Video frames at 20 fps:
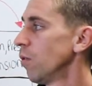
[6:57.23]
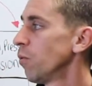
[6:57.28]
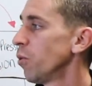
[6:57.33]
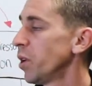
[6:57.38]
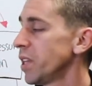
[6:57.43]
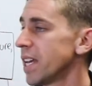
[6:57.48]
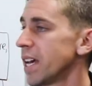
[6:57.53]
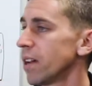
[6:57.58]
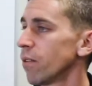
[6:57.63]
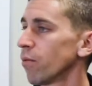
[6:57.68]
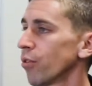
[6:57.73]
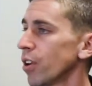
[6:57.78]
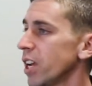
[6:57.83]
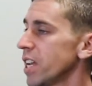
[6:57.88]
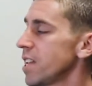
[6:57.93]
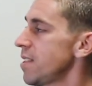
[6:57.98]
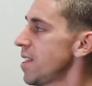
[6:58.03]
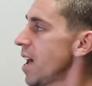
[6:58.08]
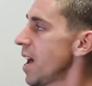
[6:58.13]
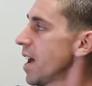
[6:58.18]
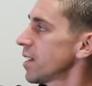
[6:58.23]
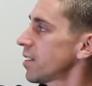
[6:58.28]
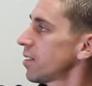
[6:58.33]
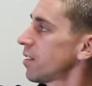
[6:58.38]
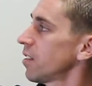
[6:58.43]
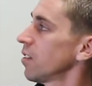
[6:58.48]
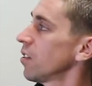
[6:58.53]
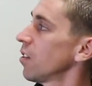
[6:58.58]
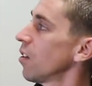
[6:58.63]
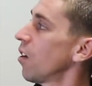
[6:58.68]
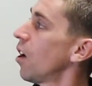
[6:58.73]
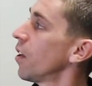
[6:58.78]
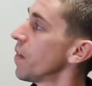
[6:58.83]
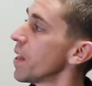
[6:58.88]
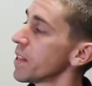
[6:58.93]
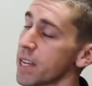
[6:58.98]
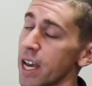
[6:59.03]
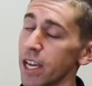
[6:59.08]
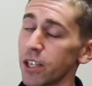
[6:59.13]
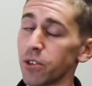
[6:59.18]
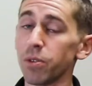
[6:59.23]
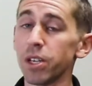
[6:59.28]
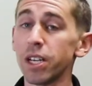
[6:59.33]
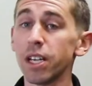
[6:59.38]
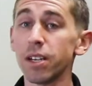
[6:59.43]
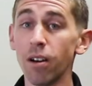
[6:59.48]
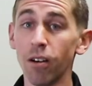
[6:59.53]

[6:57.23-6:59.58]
We then retest on the test we did